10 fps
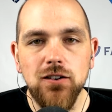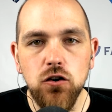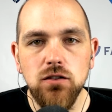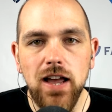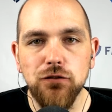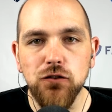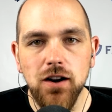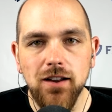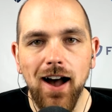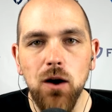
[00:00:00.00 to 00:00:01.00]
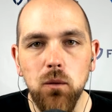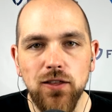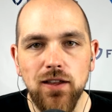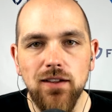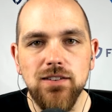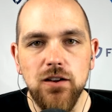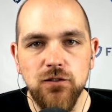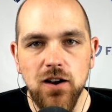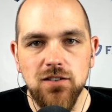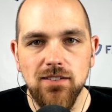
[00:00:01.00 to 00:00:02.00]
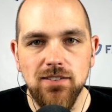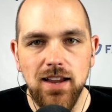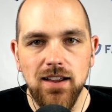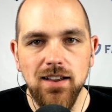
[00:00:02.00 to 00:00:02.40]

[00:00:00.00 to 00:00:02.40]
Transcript: too late for a guy with his efficiency.